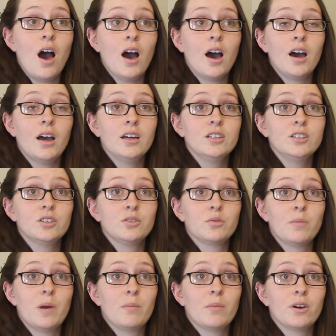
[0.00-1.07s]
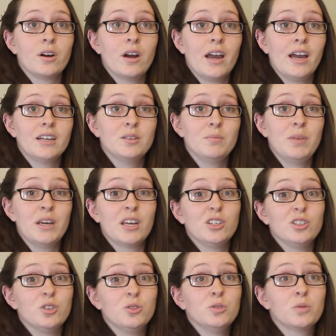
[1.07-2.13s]
I just remember I had to pick
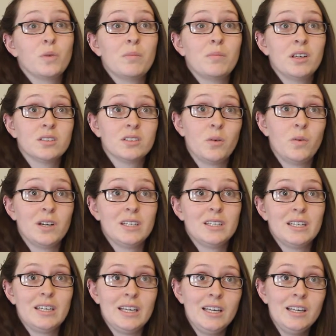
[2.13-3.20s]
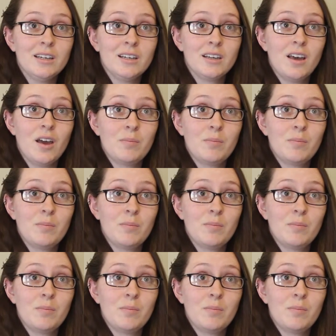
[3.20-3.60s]
and choose what meals I wanted to eat